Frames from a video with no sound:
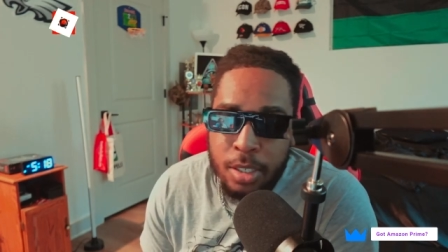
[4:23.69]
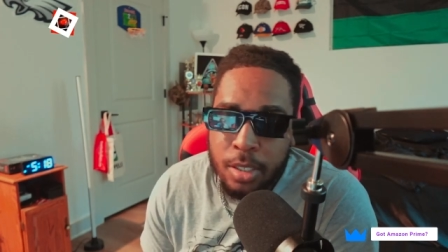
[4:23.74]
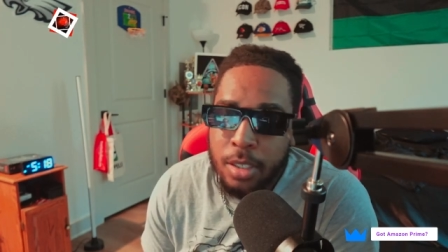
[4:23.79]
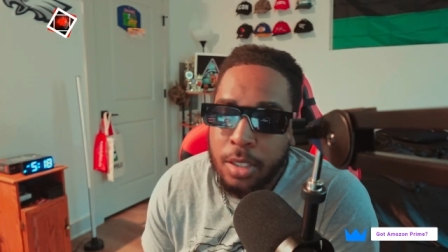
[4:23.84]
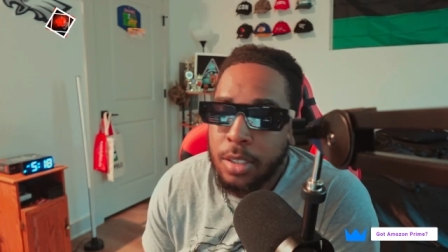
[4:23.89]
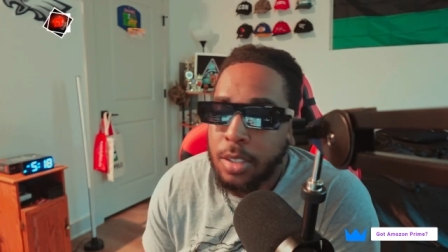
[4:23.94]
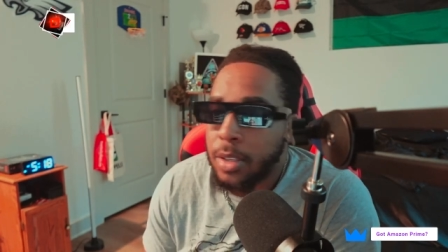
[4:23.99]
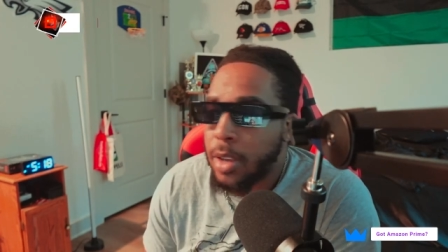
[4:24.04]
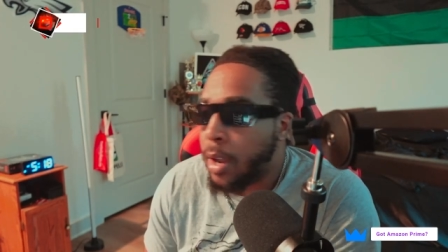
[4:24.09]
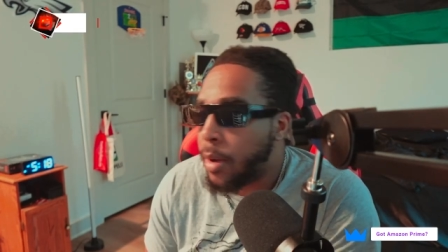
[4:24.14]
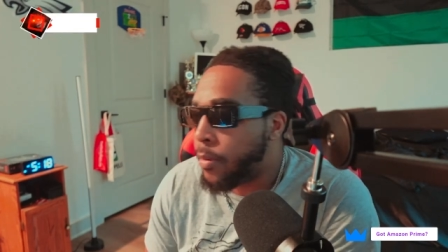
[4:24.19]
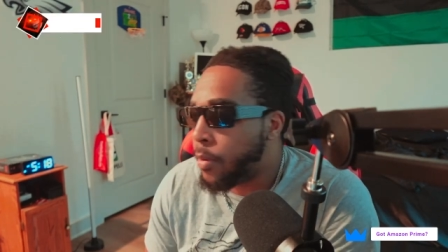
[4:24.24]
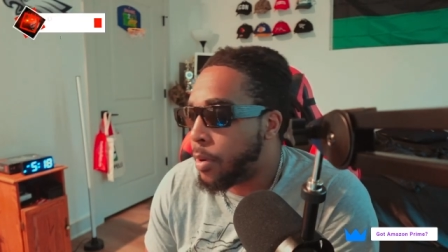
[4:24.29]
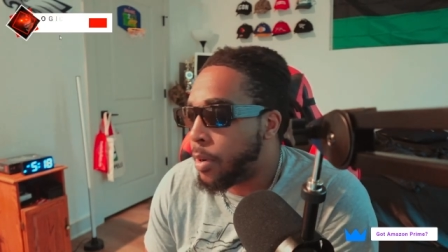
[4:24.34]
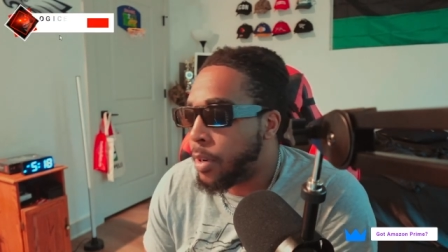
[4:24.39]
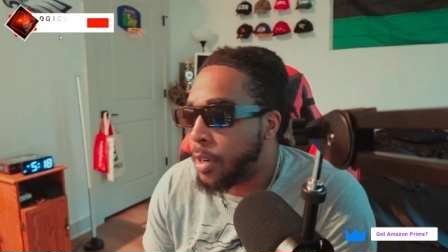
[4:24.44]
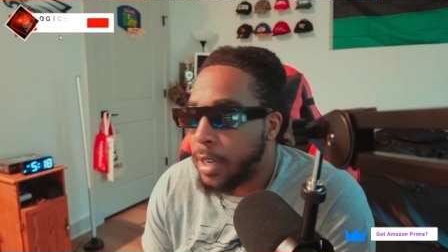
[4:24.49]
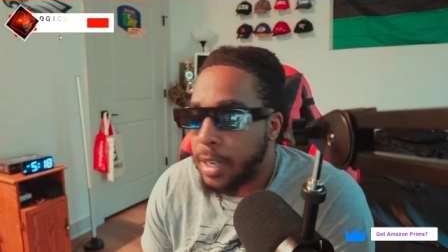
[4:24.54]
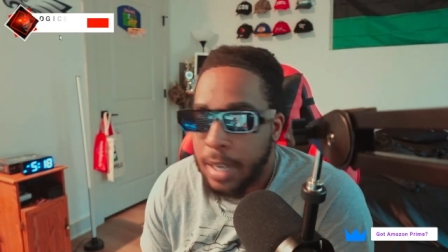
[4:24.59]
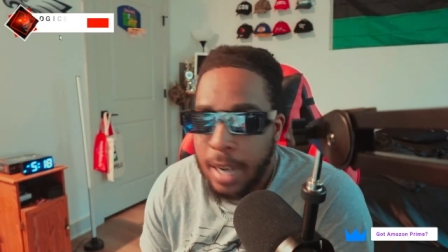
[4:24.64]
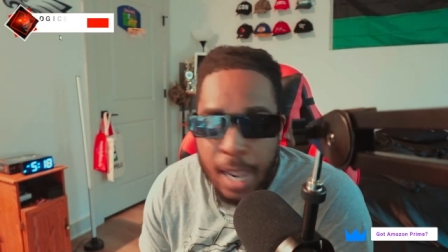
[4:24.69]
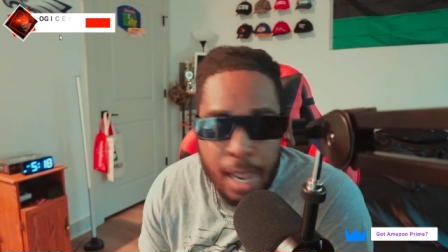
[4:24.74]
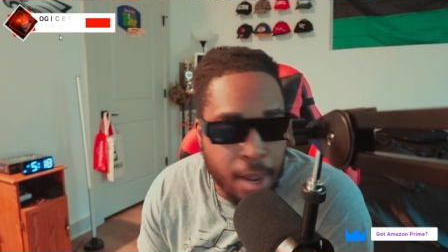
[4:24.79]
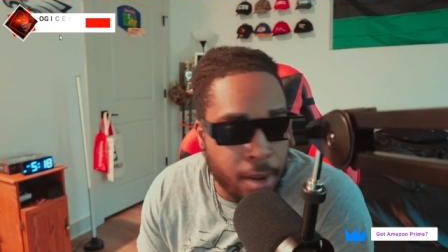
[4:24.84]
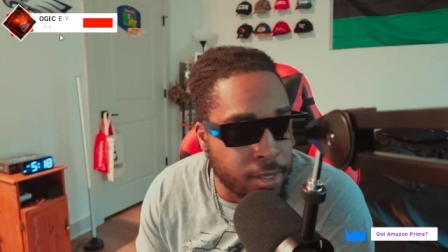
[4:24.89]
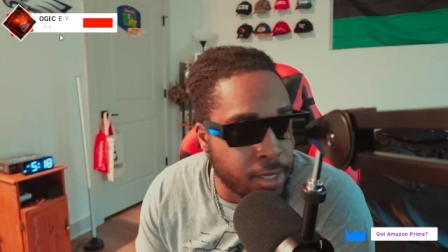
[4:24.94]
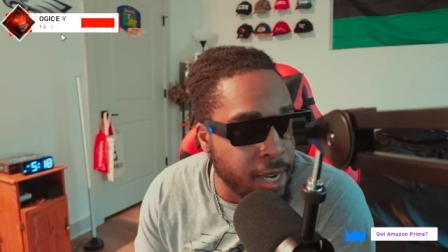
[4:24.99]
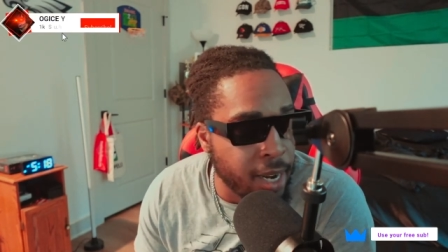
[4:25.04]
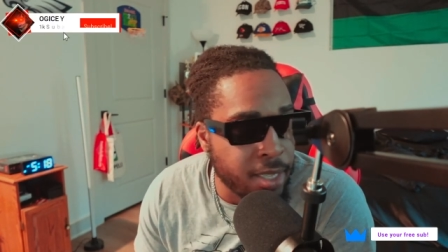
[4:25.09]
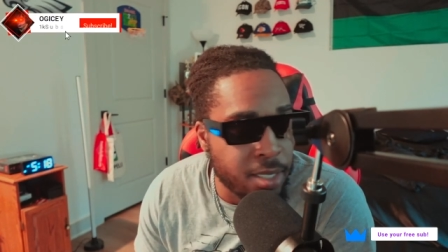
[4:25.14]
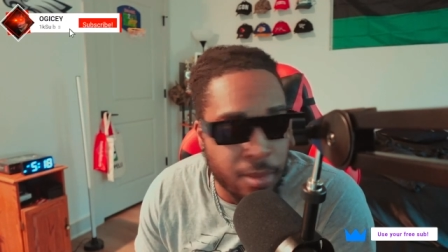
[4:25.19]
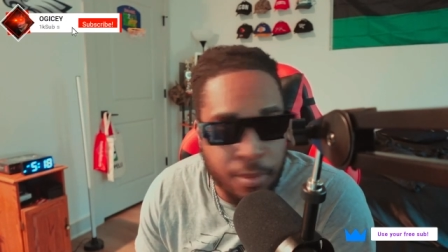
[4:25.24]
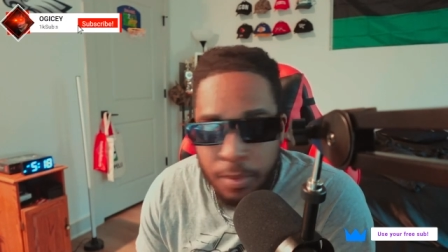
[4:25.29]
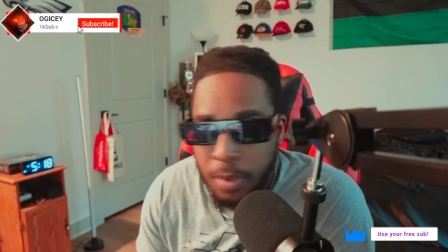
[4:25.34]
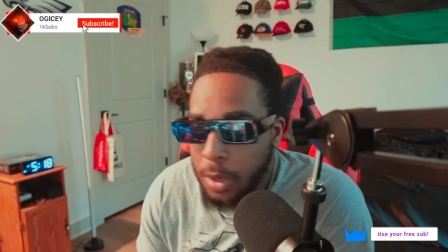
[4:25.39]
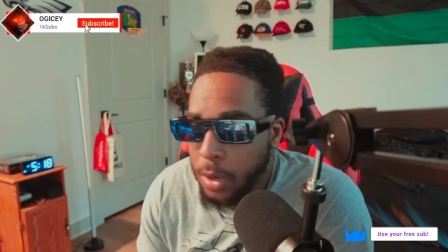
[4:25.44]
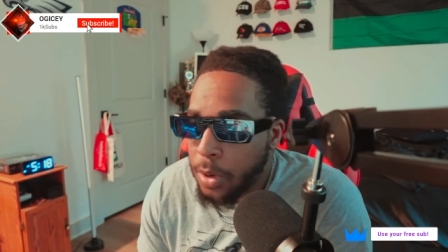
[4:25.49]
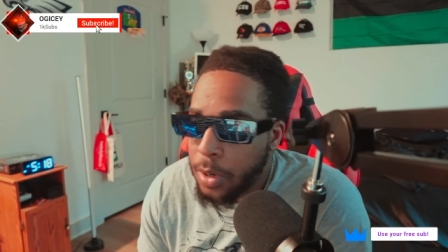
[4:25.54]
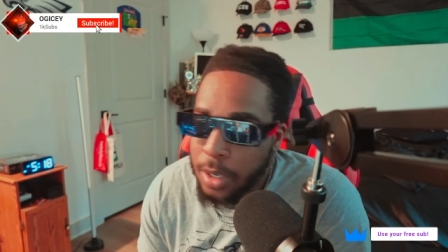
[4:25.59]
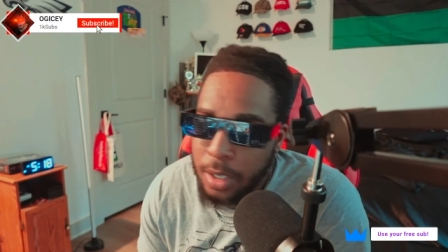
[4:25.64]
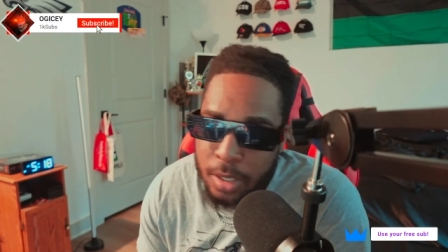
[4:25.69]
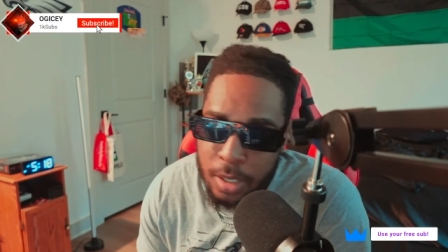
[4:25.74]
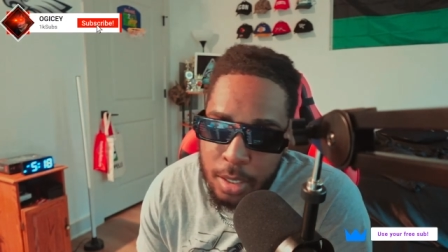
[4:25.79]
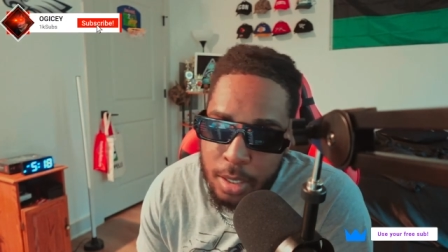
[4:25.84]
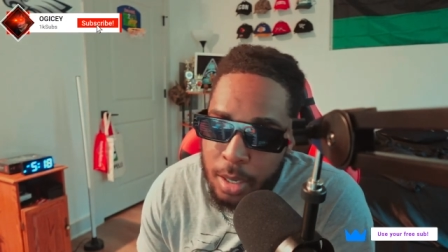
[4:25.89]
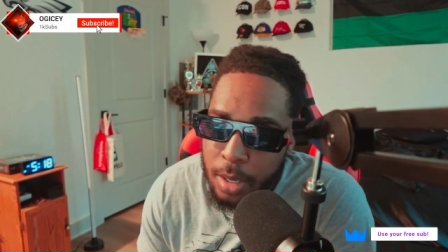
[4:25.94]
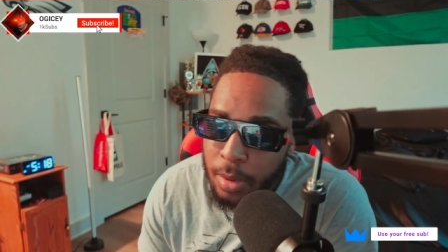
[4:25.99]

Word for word: discovered and now Tyson Fury is just going